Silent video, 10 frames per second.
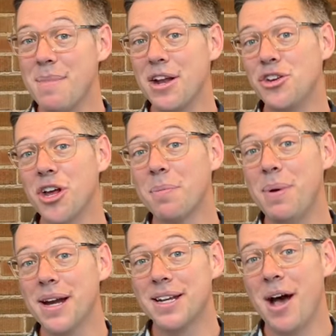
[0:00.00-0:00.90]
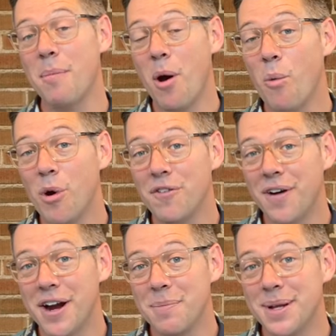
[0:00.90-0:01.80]
had just picked up a
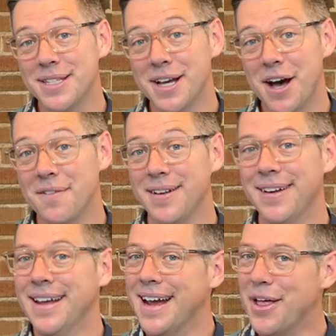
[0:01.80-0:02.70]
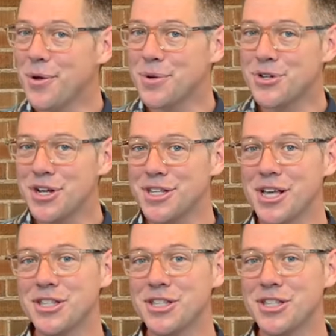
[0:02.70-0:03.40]
wood-fired pizza oven and there was just